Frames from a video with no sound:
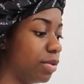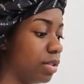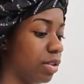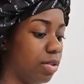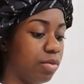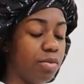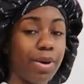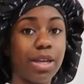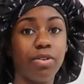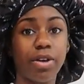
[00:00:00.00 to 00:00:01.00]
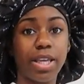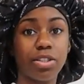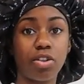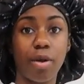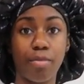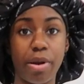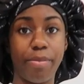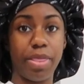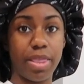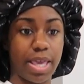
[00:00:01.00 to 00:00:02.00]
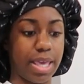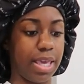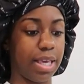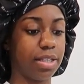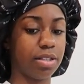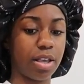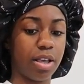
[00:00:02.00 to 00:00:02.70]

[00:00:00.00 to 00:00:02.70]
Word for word: So we about to go ahead and start prepping the eggs.